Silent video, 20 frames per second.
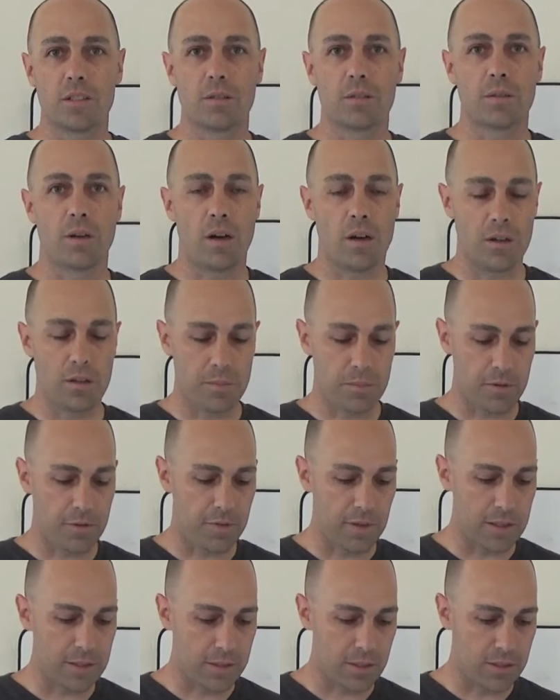All the
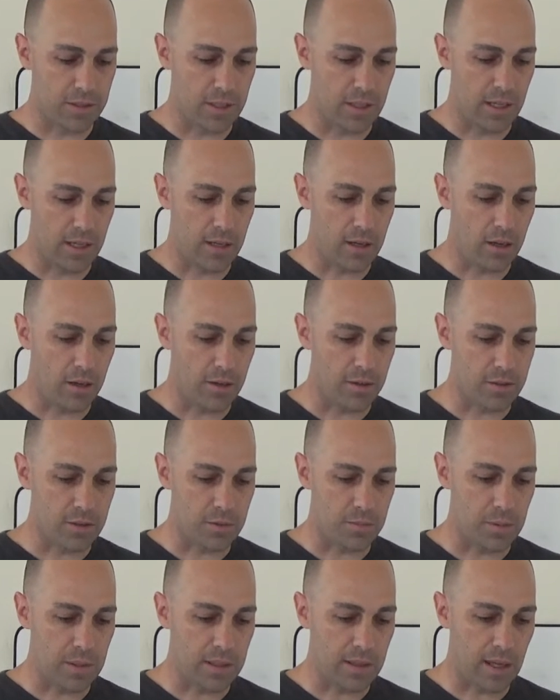professors at Diné College
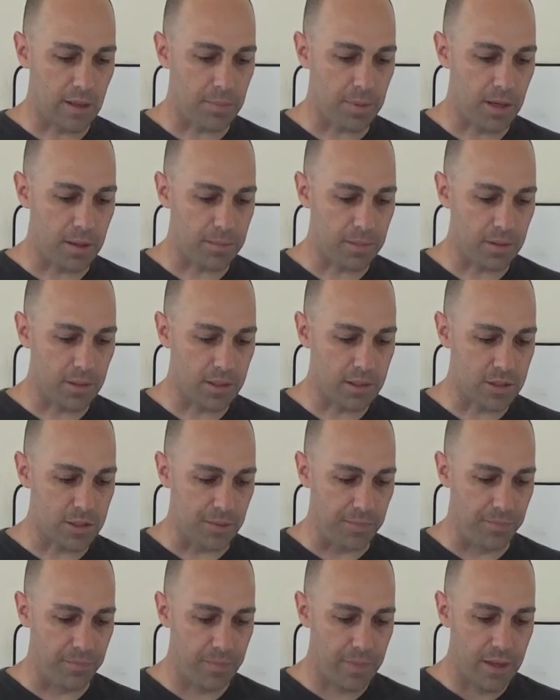would be in that
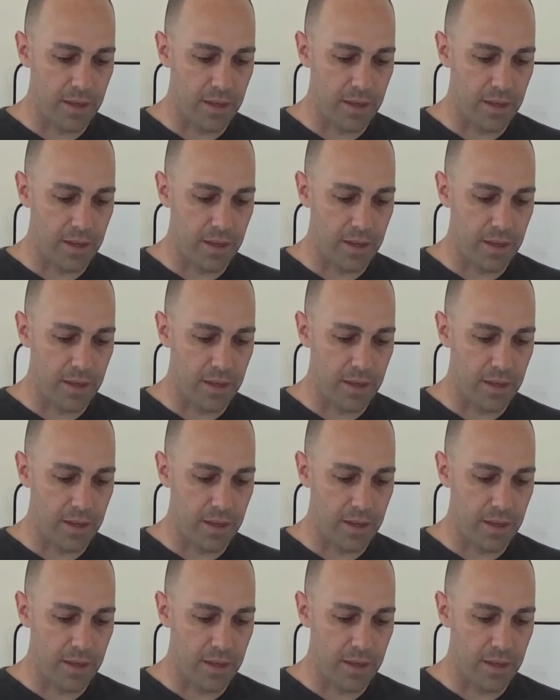population.